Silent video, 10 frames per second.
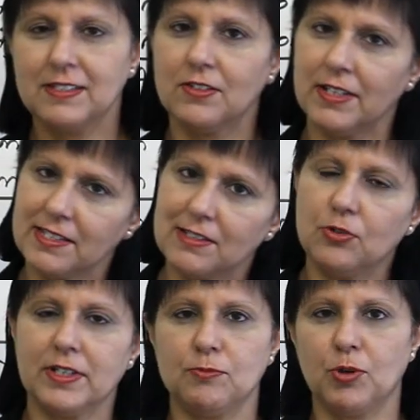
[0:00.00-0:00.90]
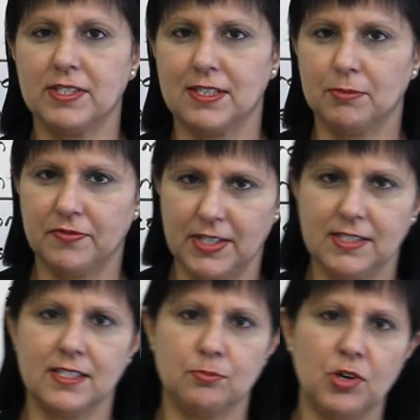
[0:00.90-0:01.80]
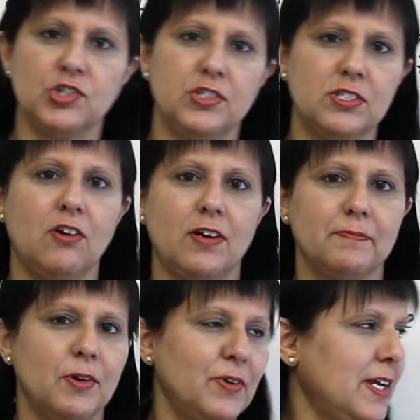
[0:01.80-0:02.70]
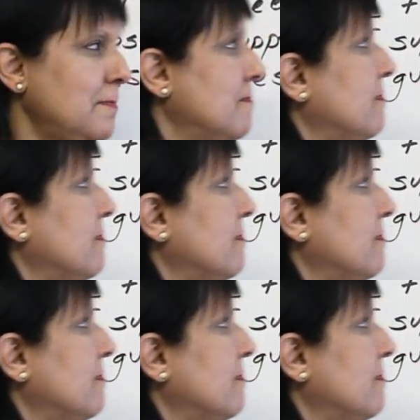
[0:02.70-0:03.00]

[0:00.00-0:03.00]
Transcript: So let's look at what some of these expressions are, okay?